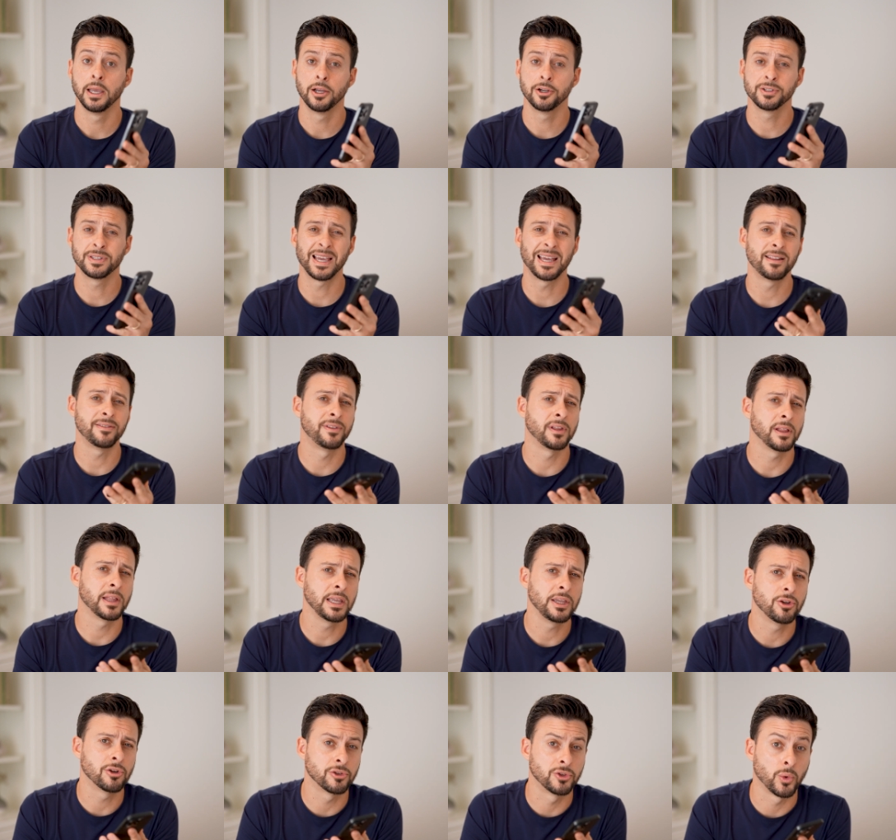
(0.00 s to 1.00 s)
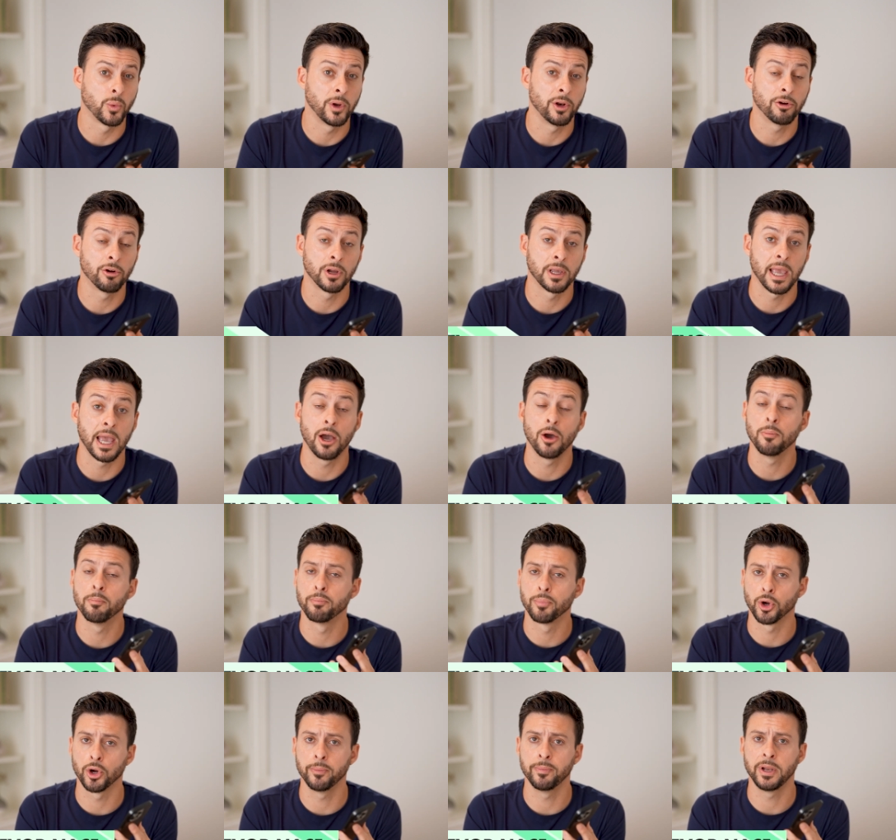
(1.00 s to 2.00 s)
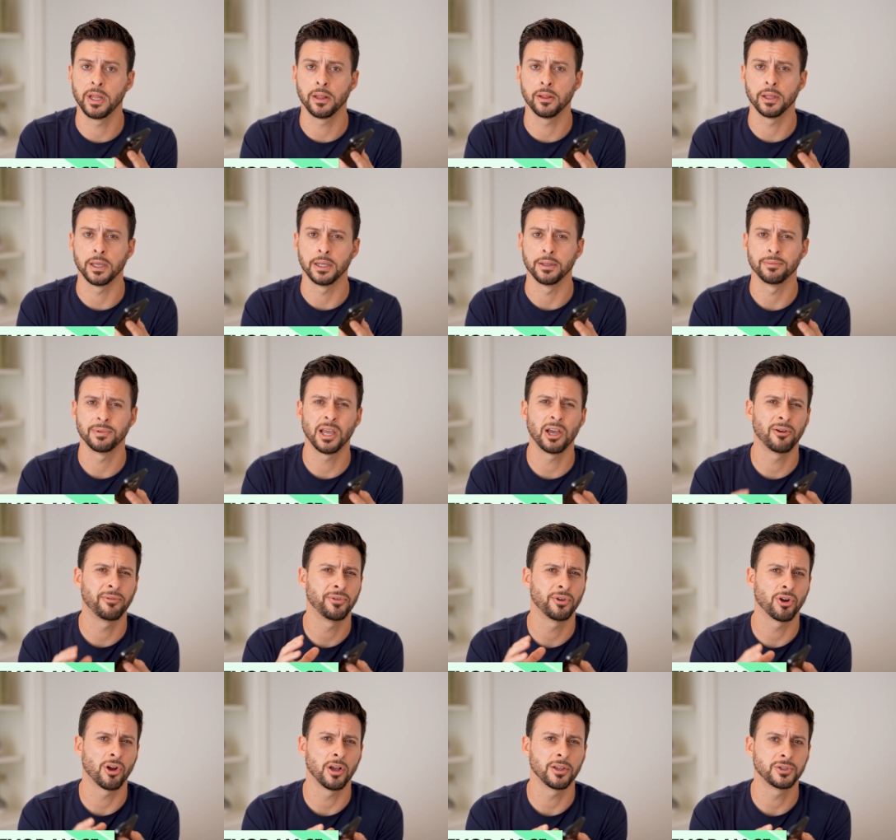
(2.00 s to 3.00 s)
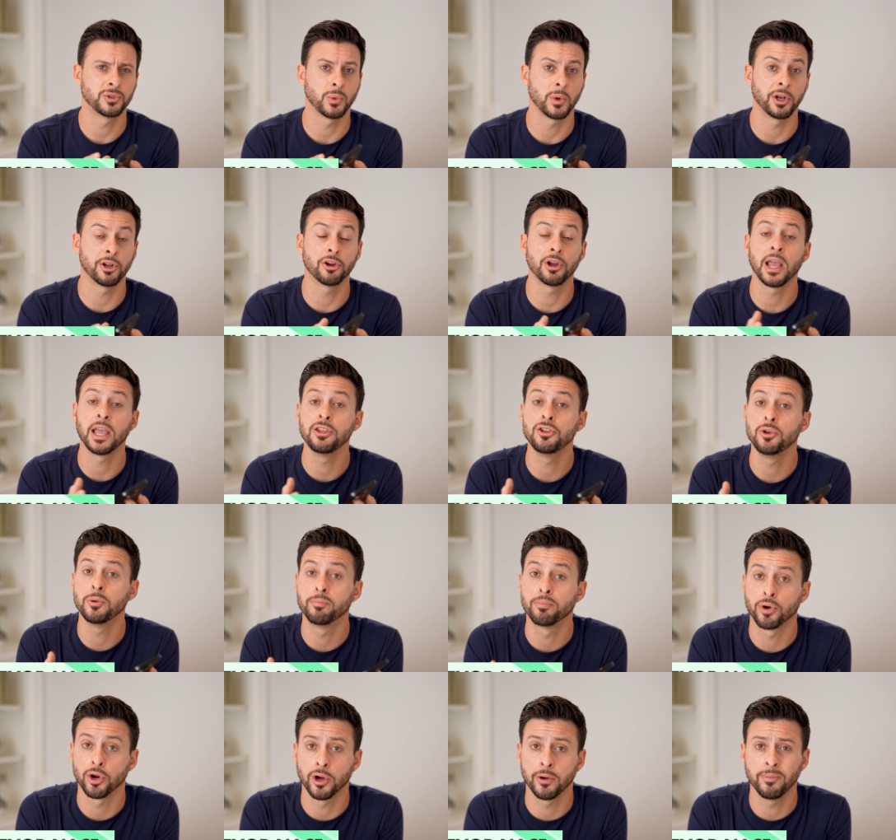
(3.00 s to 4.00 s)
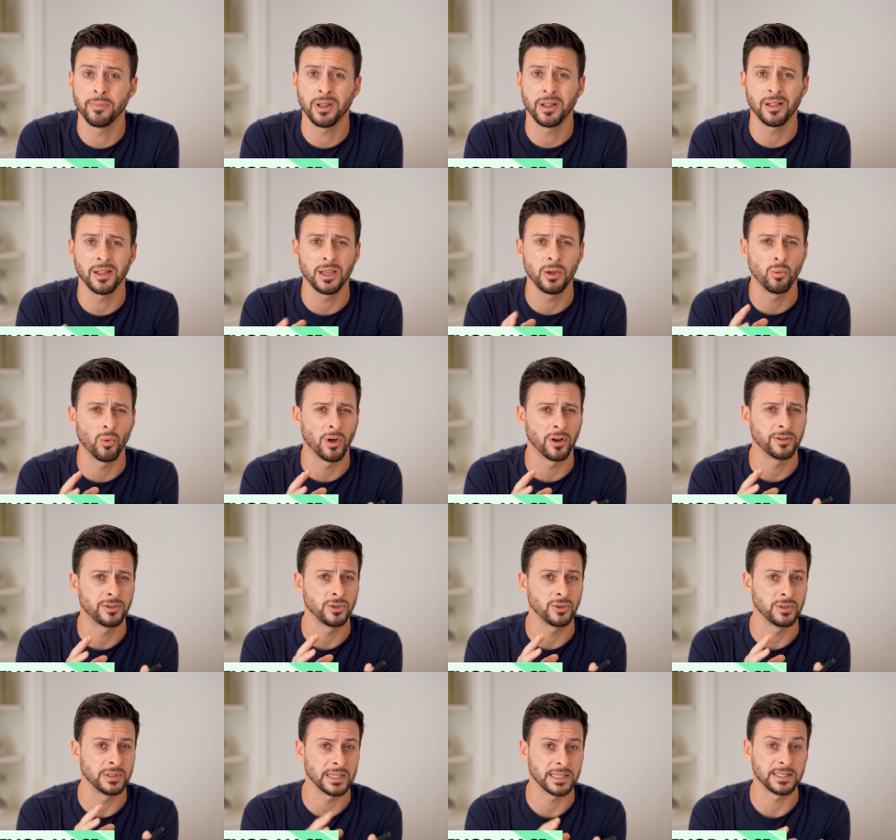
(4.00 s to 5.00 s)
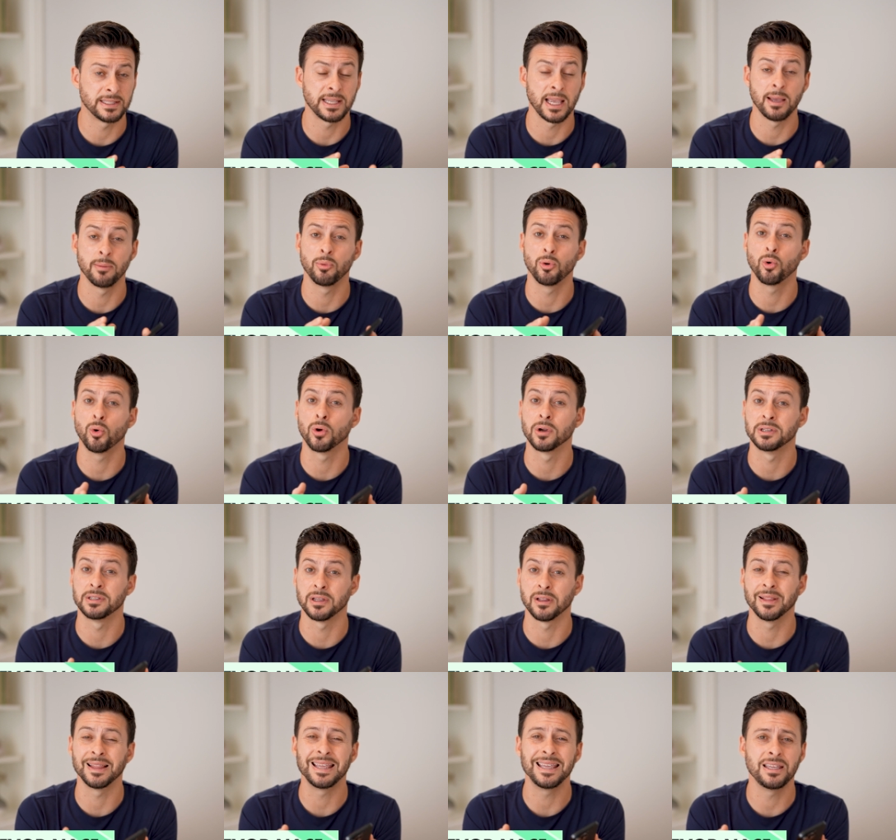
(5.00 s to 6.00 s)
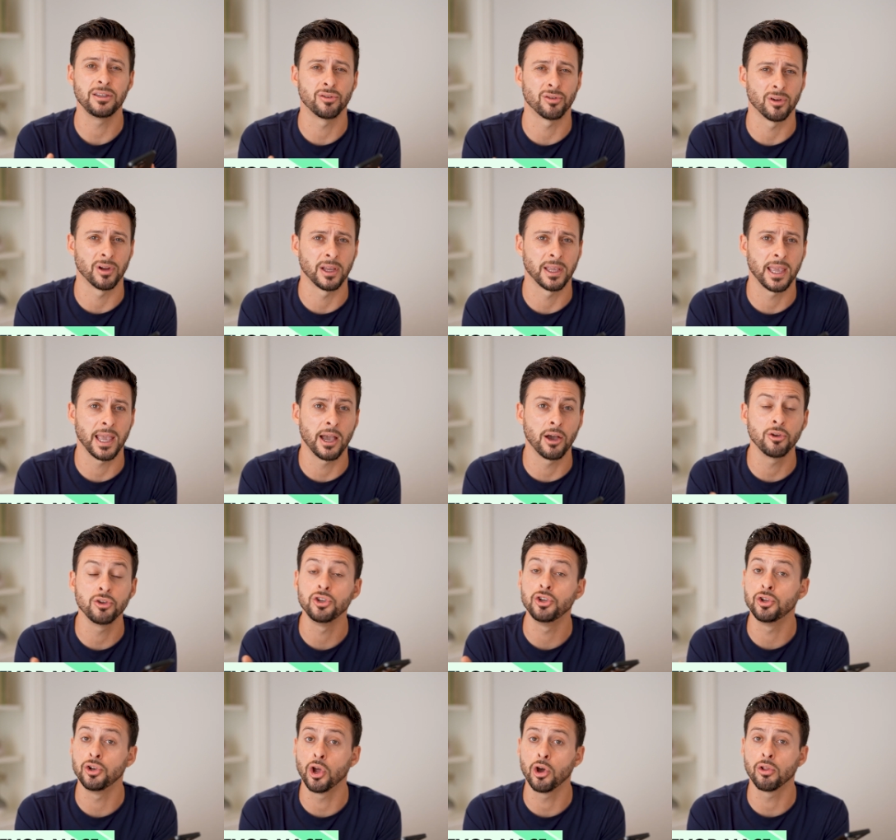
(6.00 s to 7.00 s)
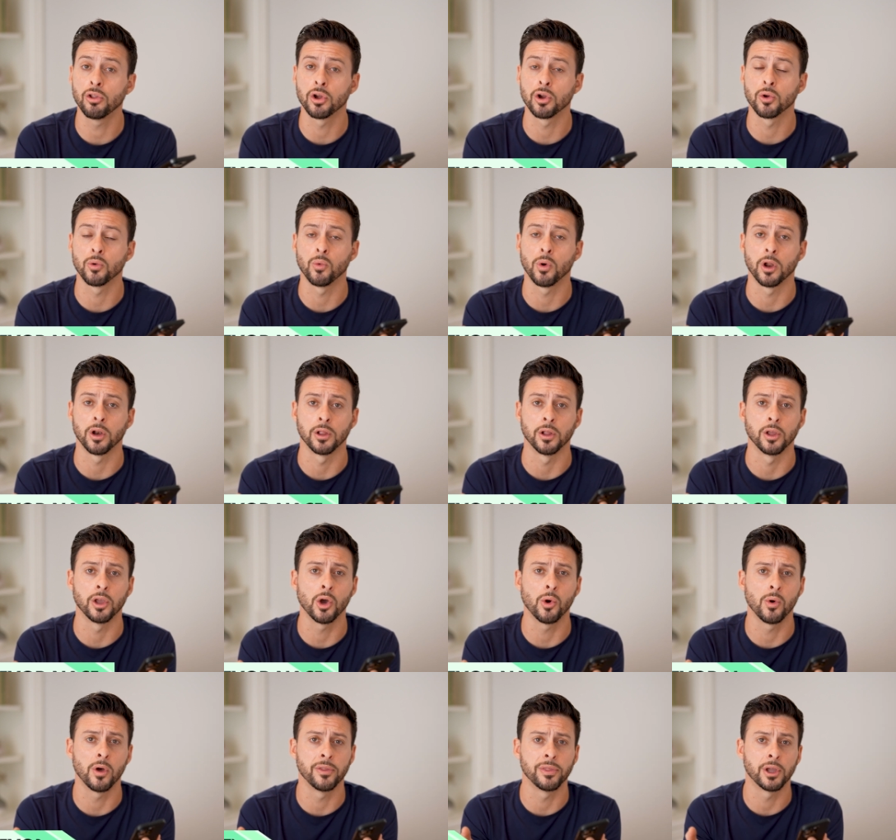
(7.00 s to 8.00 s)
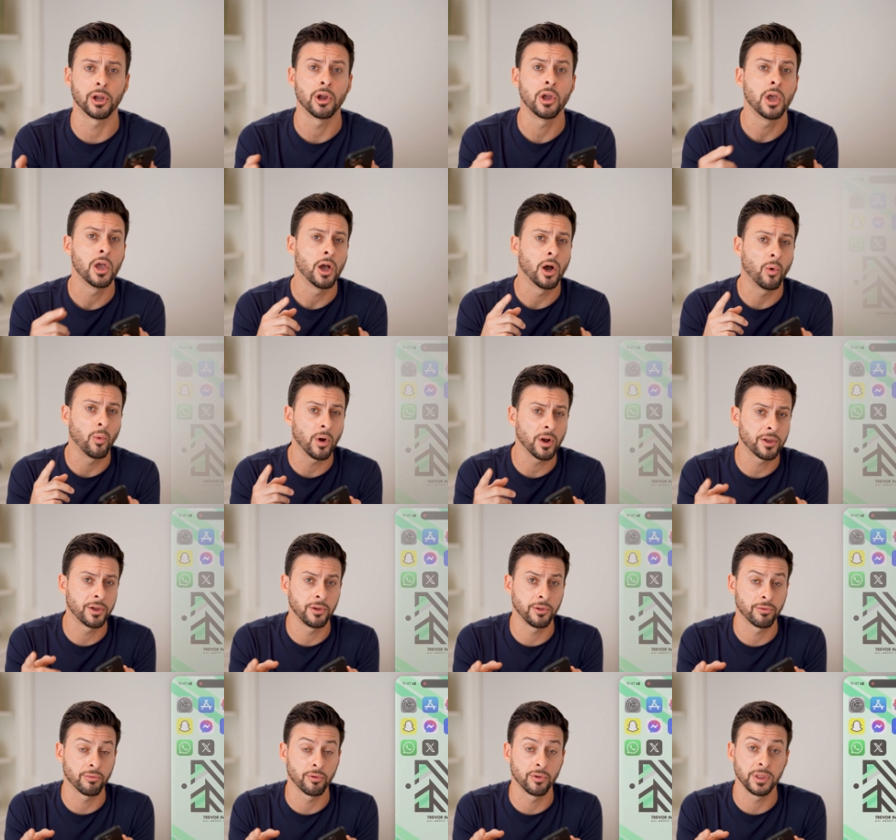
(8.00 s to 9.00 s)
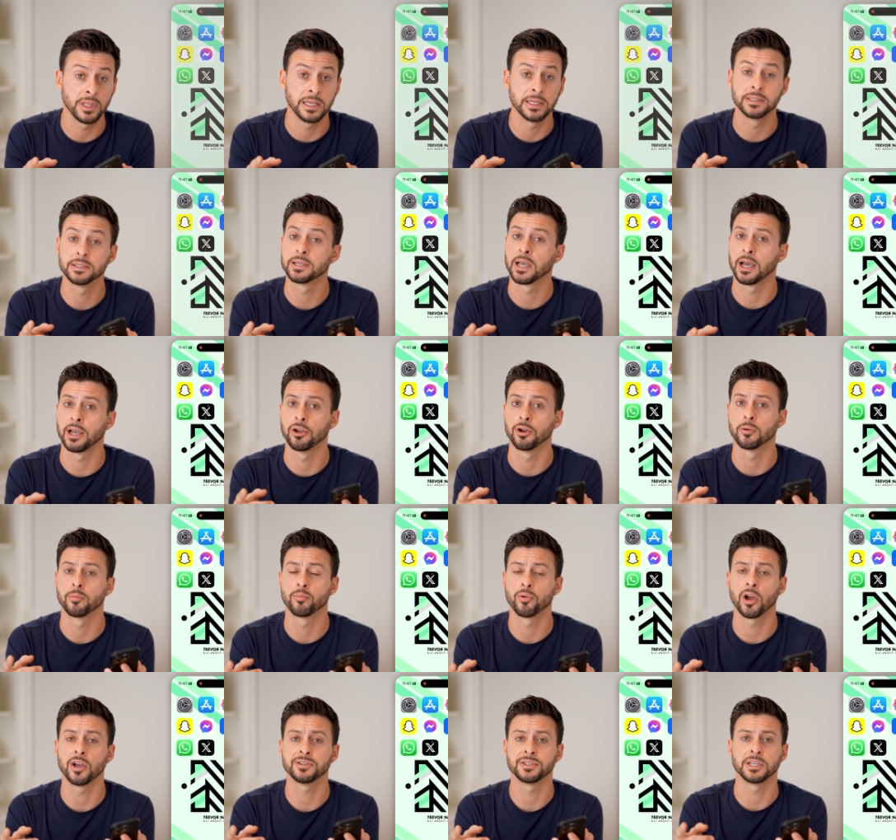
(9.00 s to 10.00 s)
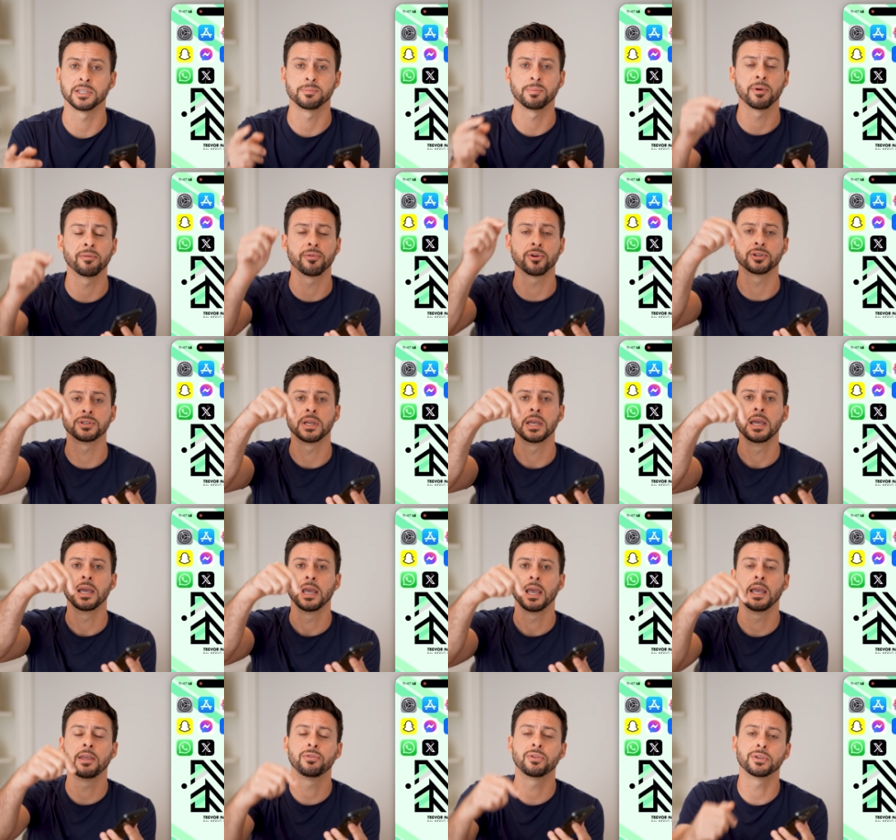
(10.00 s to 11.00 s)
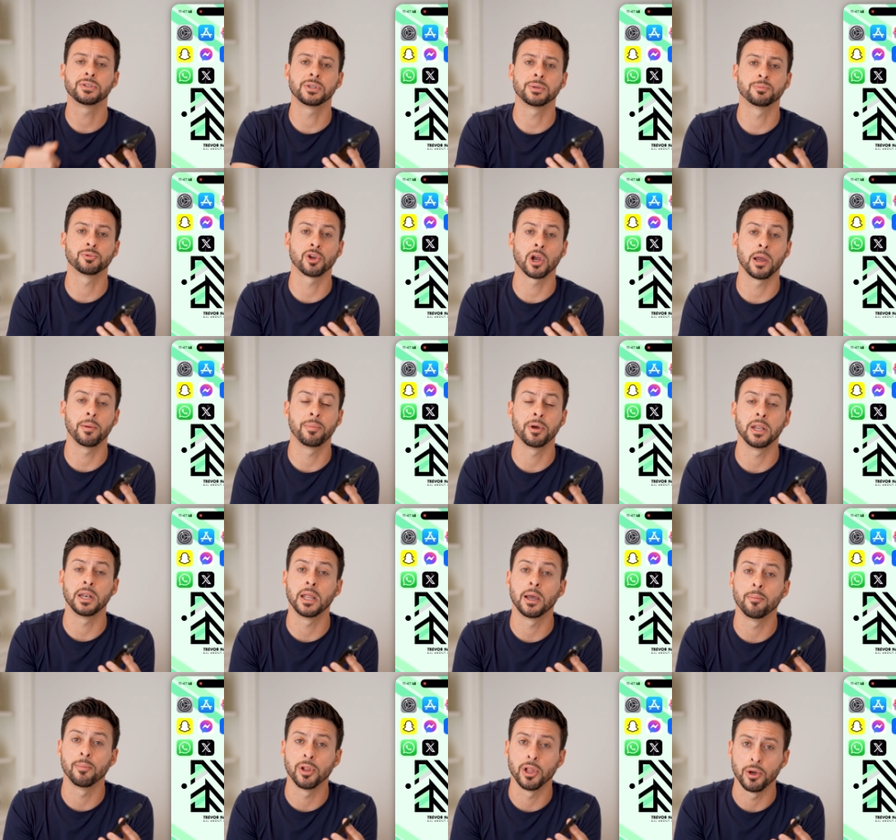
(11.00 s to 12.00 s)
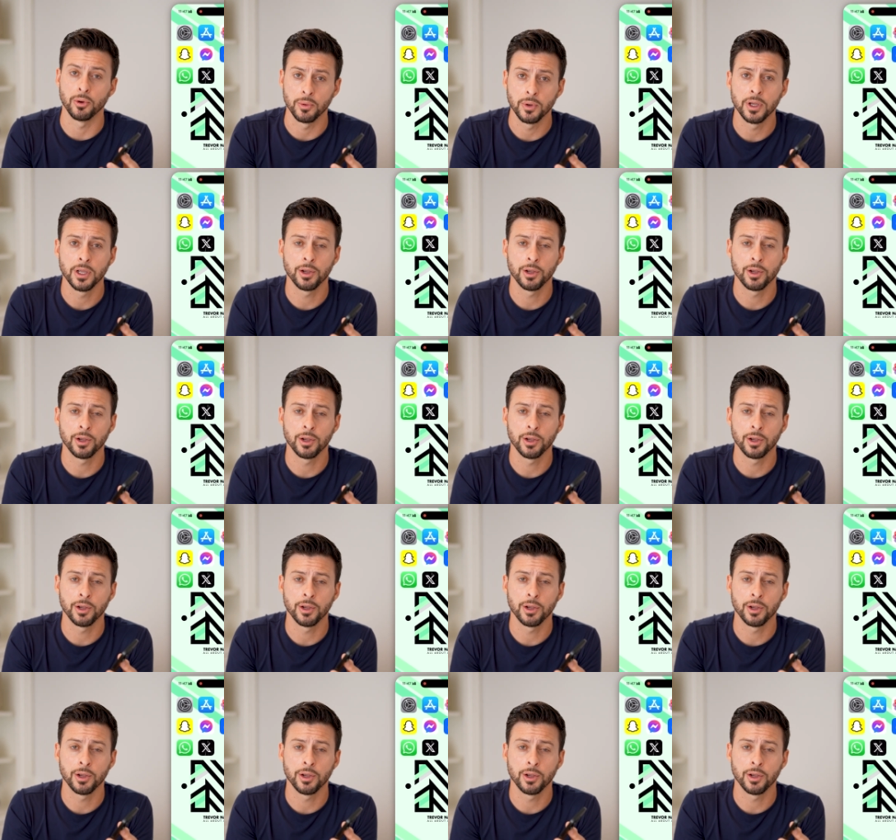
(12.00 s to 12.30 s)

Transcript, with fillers: Here's how to delete your Twitter account permanently. Now, if you're on Twitter and you permanently wanted to disable or delete your account, you no longer want to go on there. I'll walk you through the entire process. But first, hit the subscribe button down below.